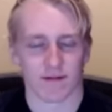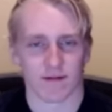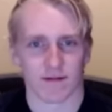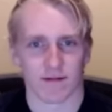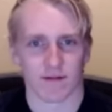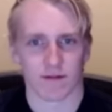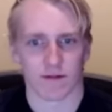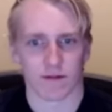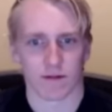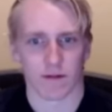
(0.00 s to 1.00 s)

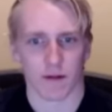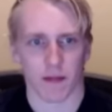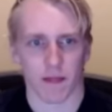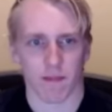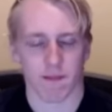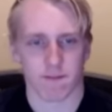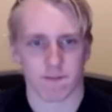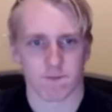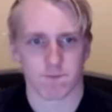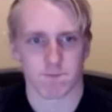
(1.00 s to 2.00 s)

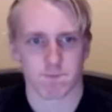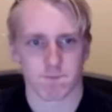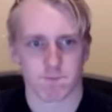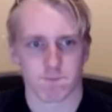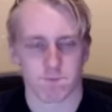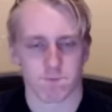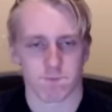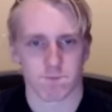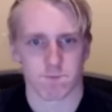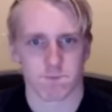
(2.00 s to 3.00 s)

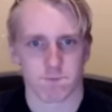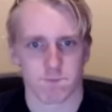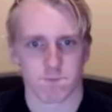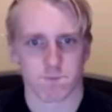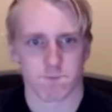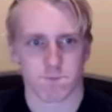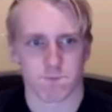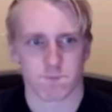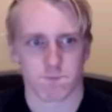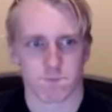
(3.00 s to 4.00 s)

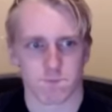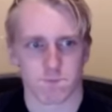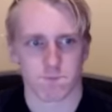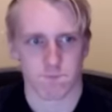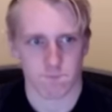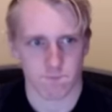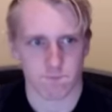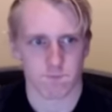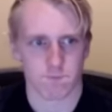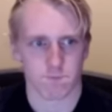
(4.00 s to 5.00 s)

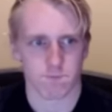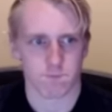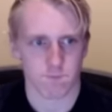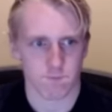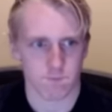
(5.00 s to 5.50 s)
(silent)